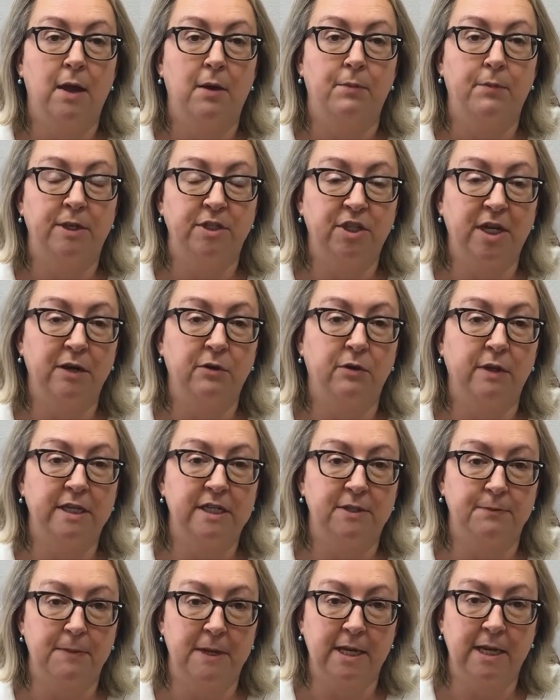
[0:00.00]
But generally
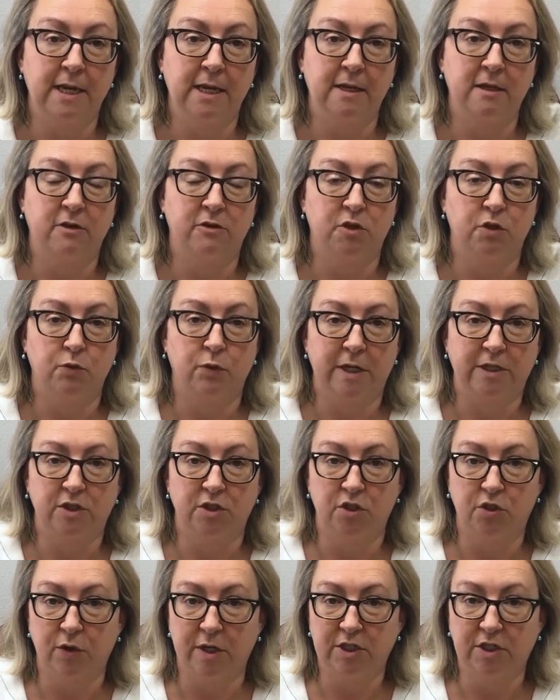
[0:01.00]
speaking, there's a
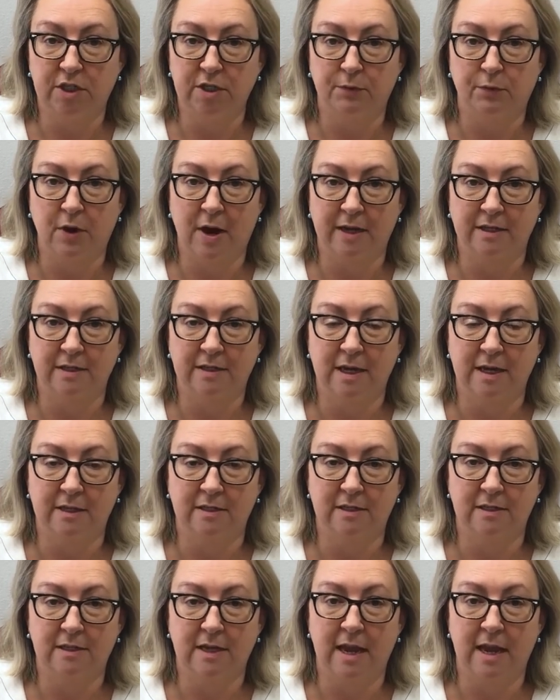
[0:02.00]
registration process,